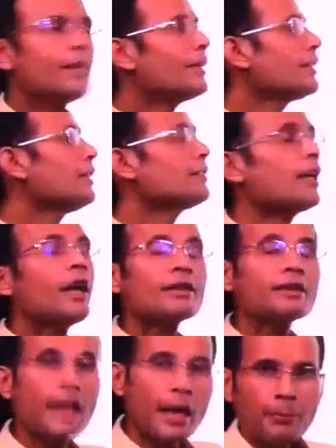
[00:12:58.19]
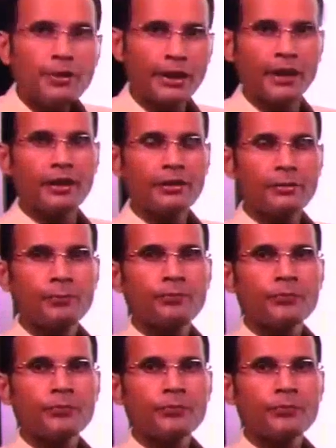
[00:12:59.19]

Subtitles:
It is attempting